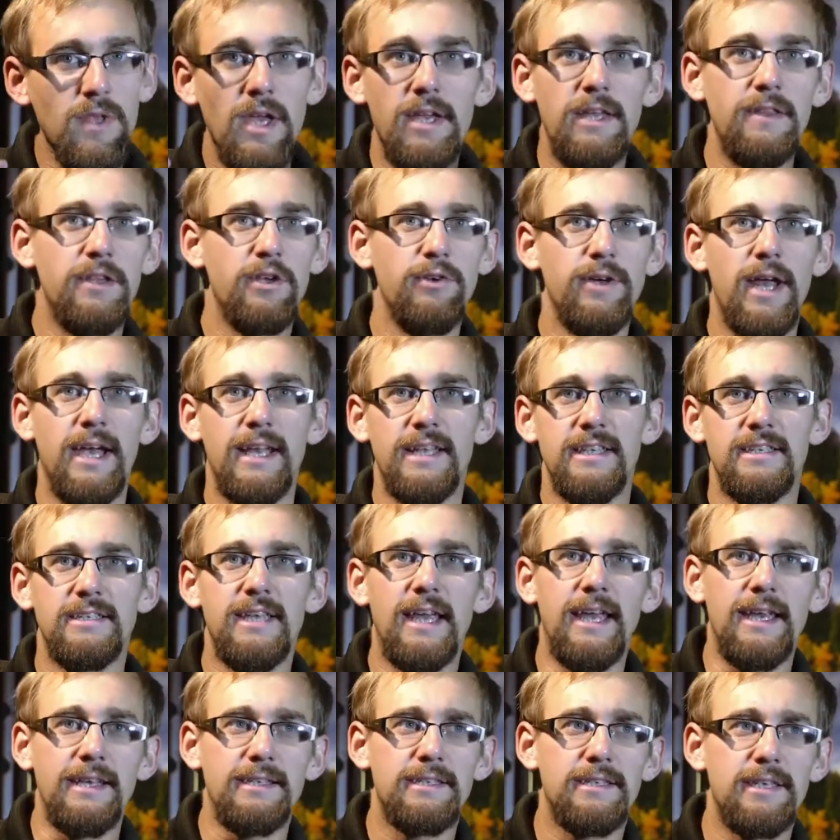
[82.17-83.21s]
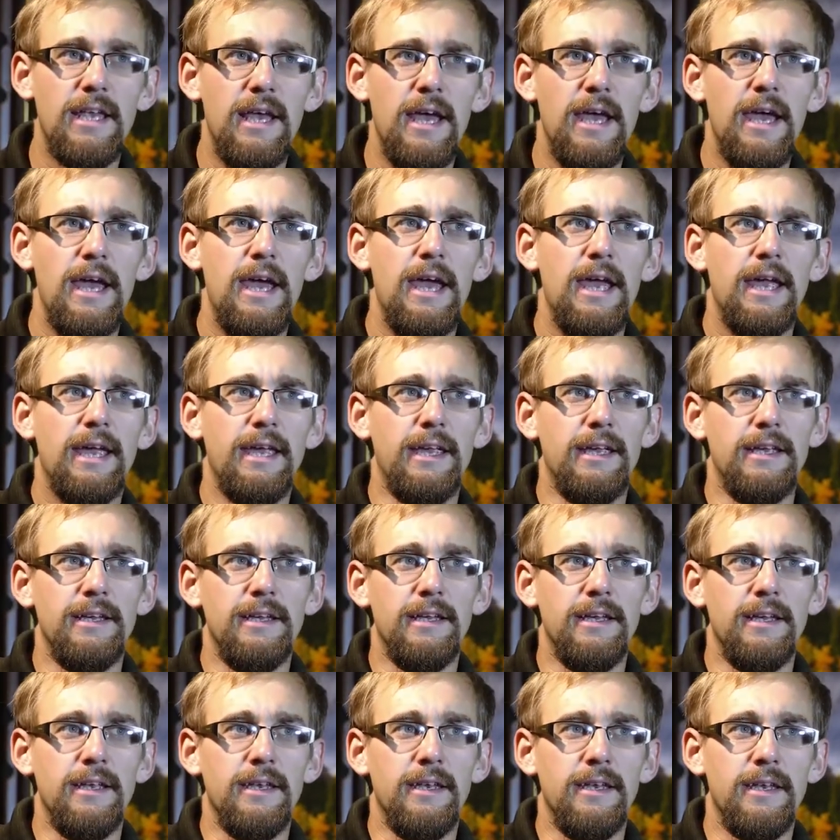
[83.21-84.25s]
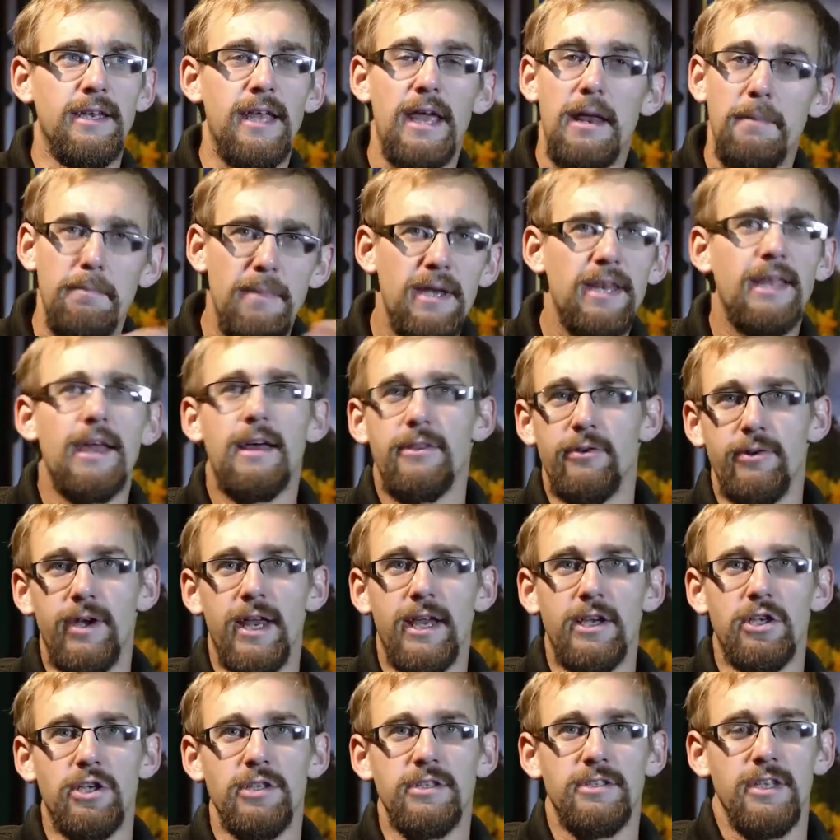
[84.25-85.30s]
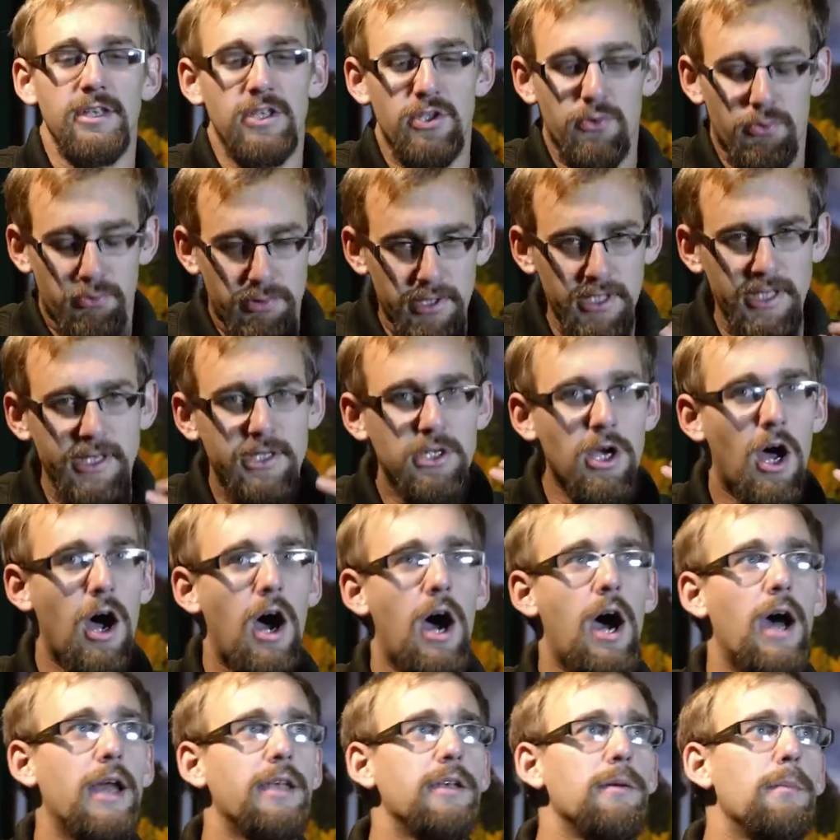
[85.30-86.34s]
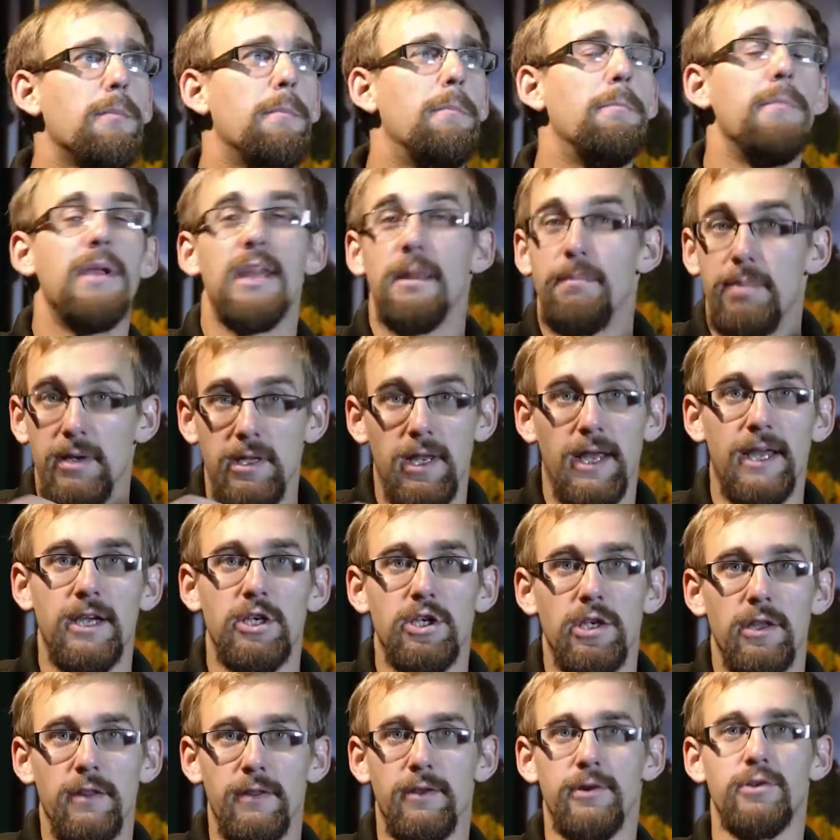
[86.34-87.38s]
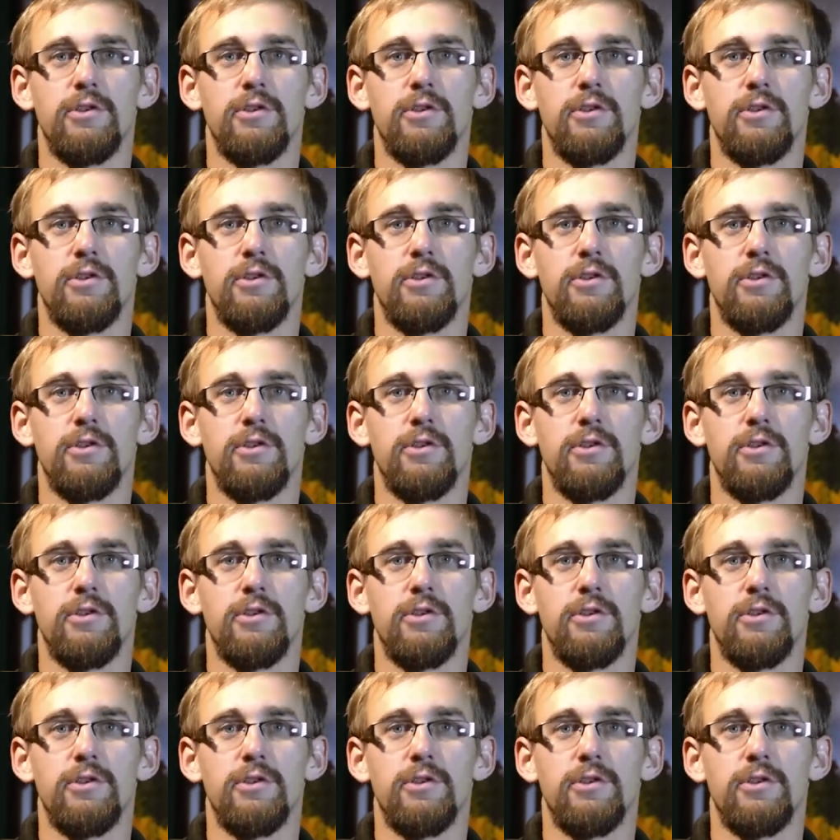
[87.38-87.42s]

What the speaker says: in the United States and many other nations is really taught manipulation.